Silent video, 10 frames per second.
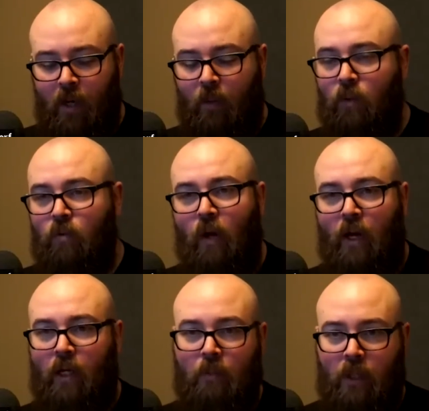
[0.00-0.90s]
I was
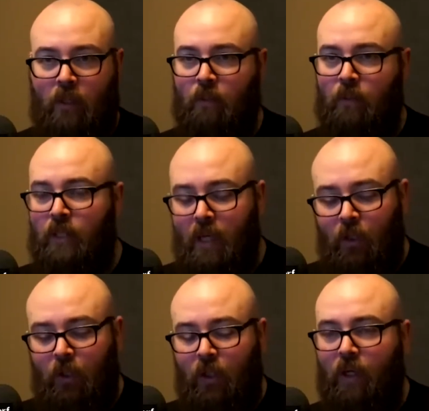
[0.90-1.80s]
writing up
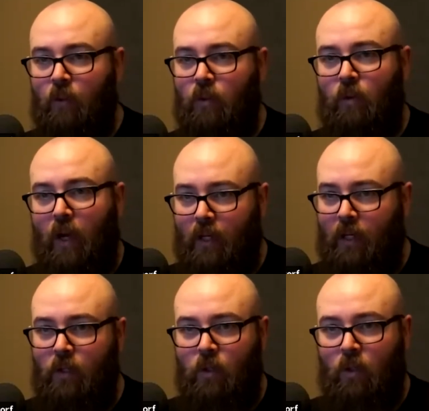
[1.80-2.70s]
documentation. I was
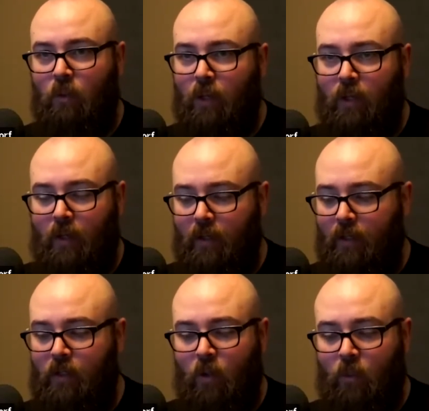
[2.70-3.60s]
writing internal
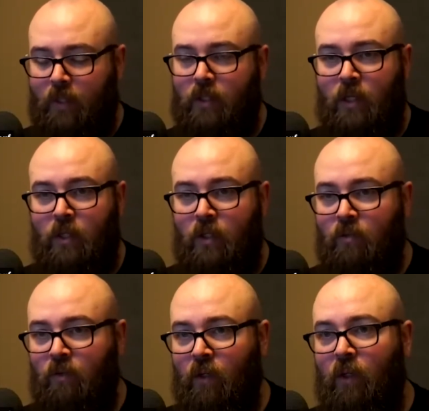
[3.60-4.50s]
presentations
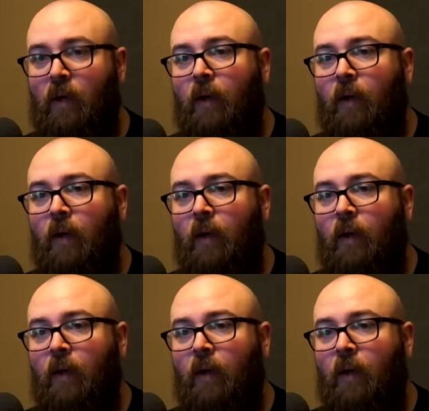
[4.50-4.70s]
for